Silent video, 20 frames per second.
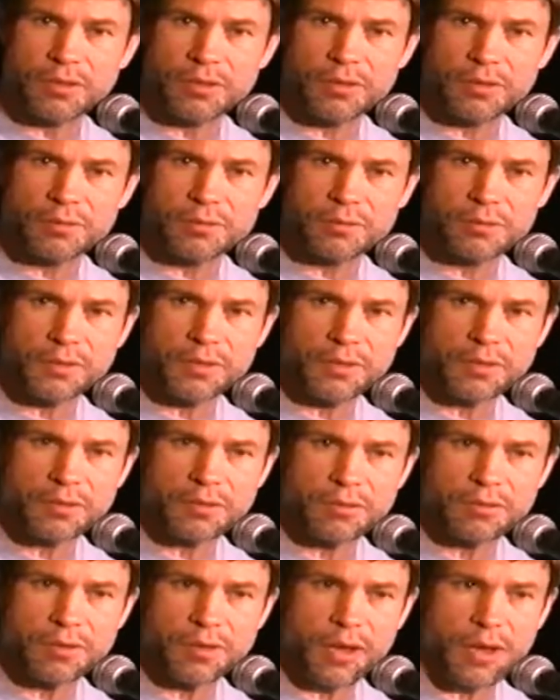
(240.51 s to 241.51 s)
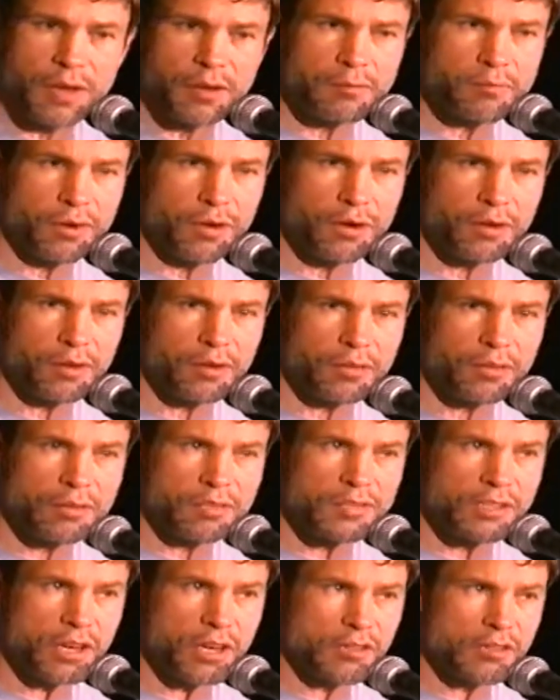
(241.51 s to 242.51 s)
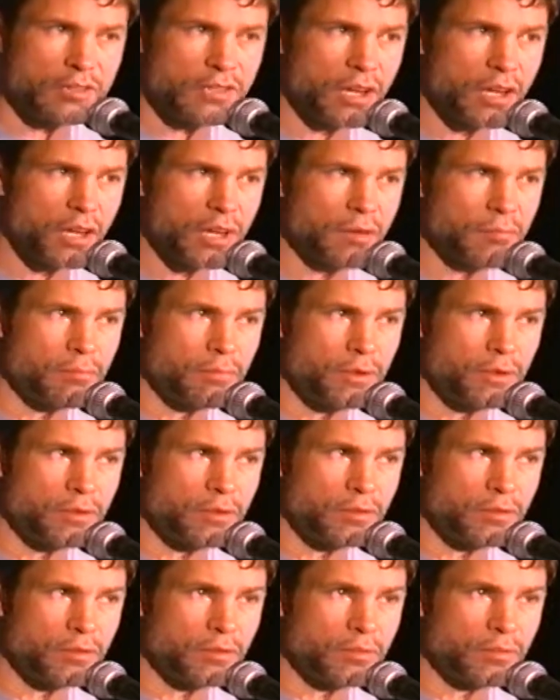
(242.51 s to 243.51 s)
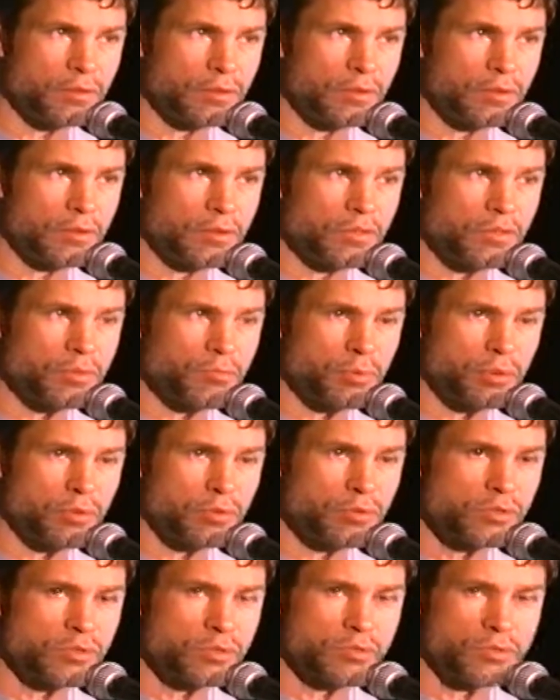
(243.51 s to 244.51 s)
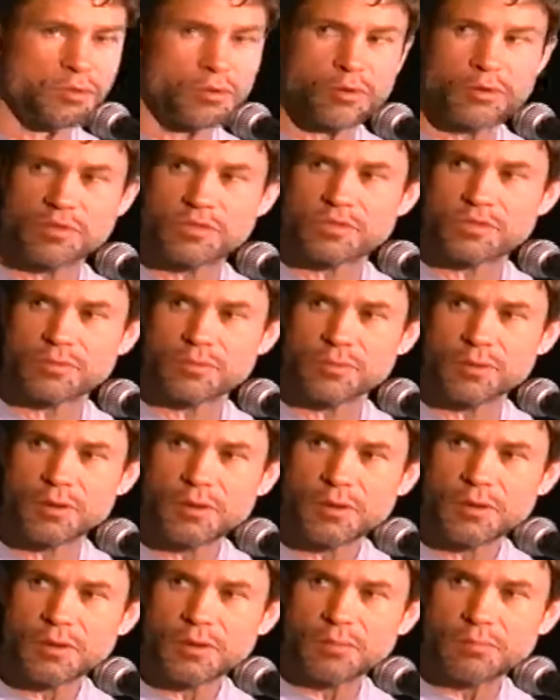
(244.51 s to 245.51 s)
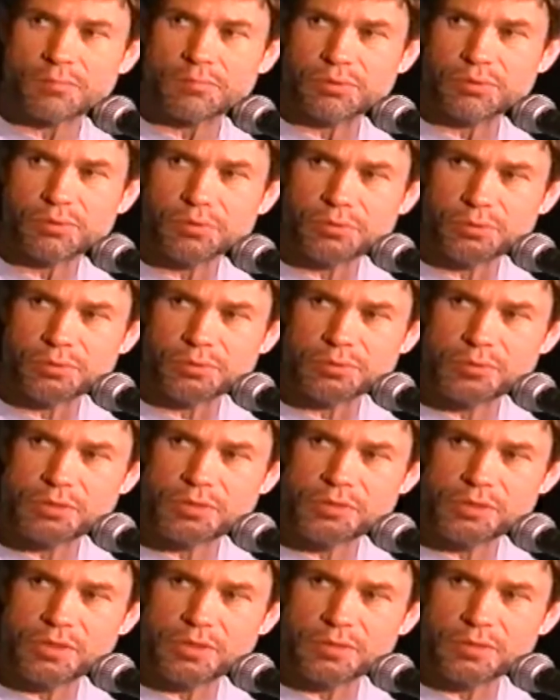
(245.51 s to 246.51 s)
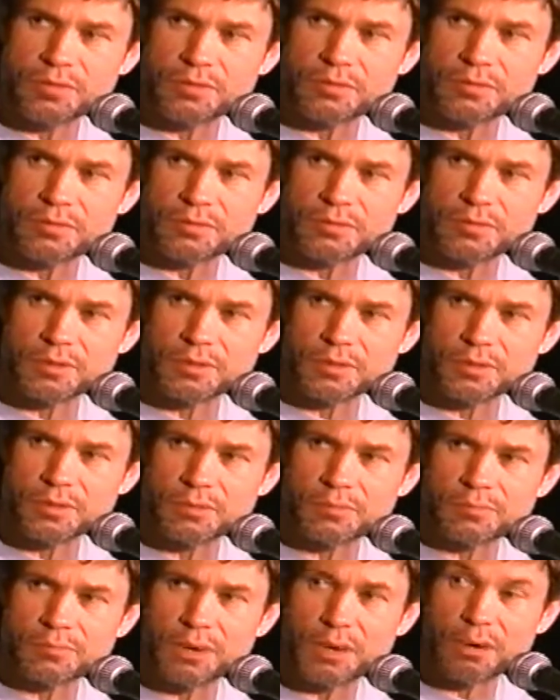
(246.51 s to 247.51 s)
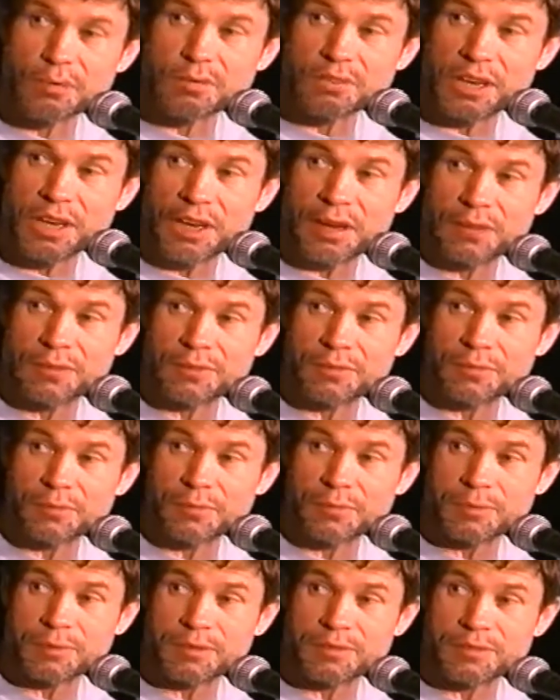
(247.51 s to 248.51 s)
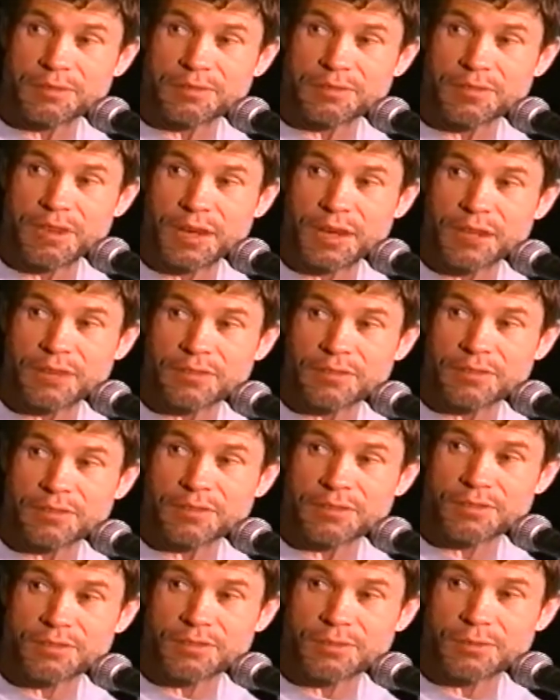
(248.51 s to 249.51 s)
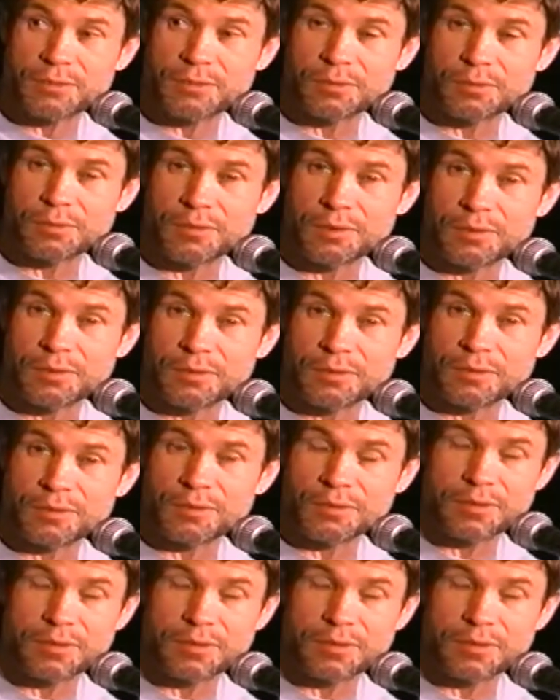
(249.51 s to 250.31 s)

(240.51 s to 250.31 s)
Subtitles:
in Hyde Park on the South Side meant you were exposed, of course, to blues and, Motown is what we danced to. And,